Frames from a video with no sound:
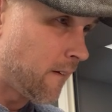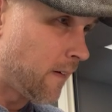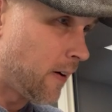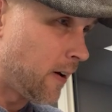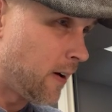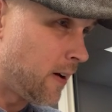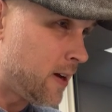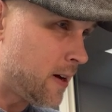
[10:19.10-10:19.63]

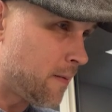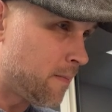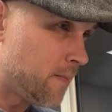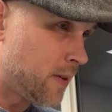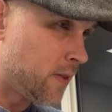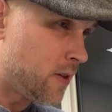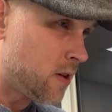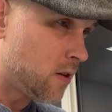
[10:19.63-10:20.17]
Yep,
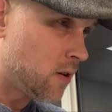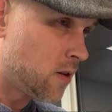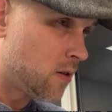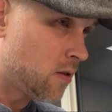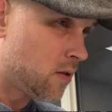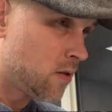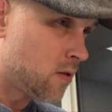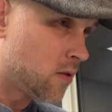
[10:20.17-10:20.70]
I think.
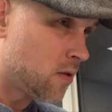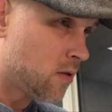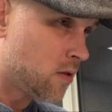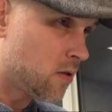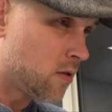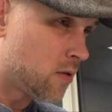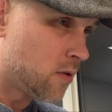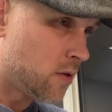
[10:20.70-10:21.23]

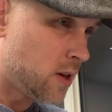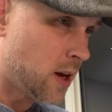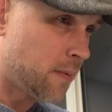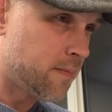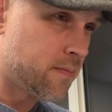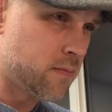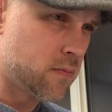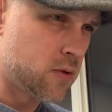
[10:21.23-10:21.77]
Yep,
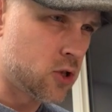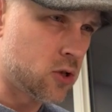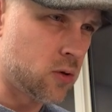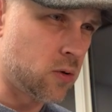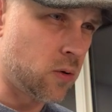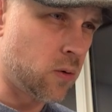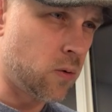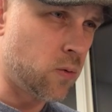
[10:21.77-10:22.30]

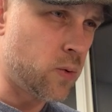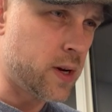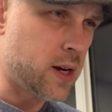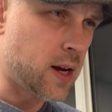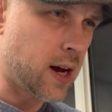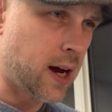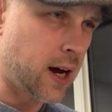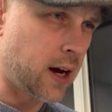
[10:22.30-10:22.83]
so we
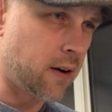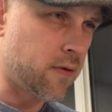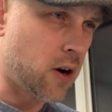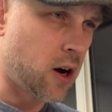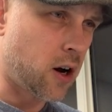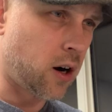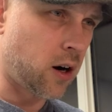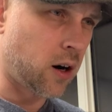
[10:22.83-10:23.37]
have
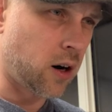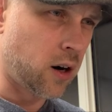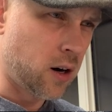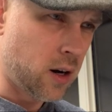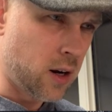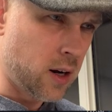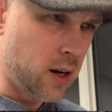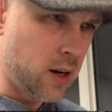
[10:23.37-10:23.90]
our
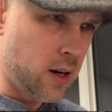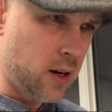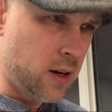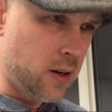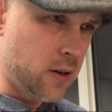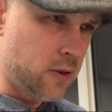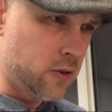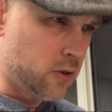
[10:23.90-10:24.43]

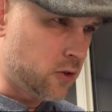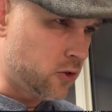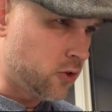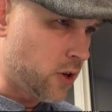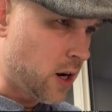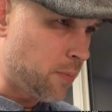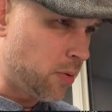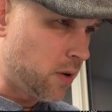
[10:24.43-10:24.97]

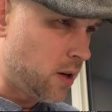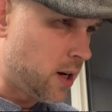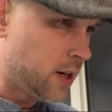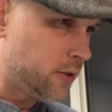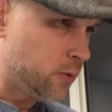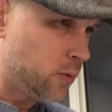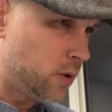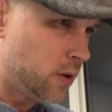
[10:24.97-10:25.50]
stop
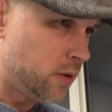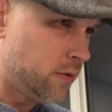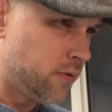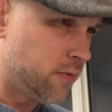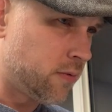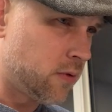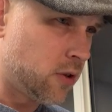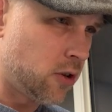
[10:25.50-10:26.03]
loss would have
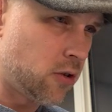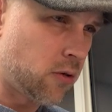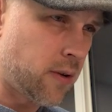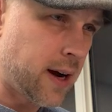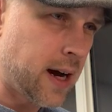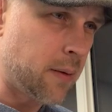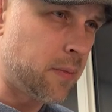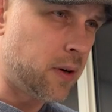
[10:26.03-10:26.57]

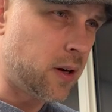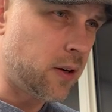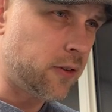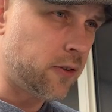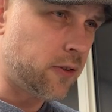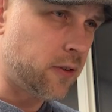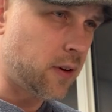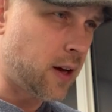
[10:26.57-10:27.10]
grabbed
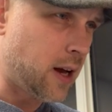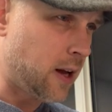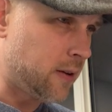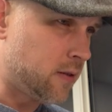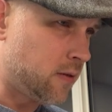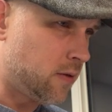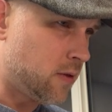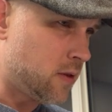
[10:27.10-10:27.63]
us
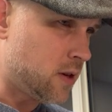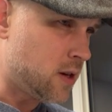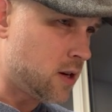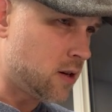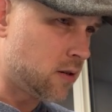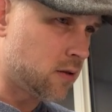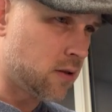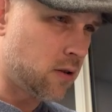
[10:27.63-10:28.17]
at
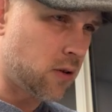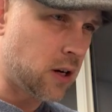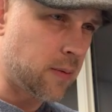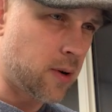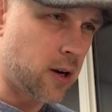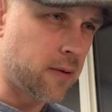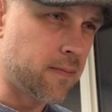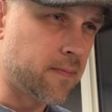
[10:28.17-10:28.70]
the, oh,
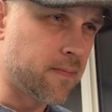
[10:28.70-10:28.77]
come on.